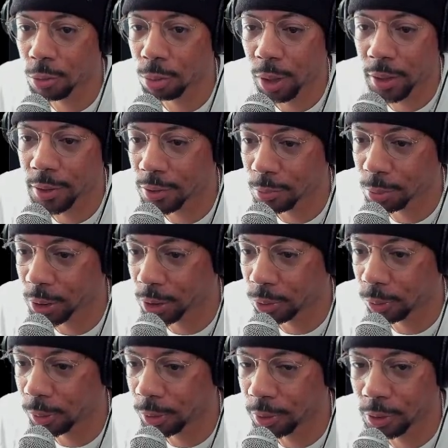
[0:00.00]
price of
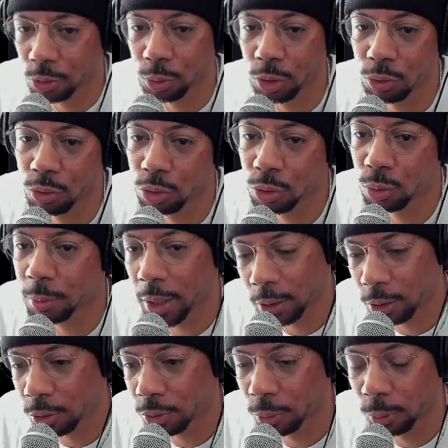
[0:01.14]
Bitcoin is when you zoom out
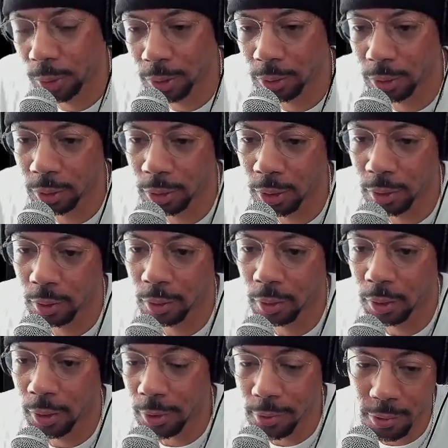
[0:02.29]
on the weekly,
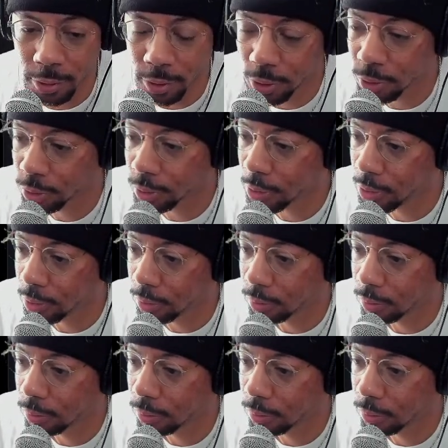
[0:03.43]
it's still green.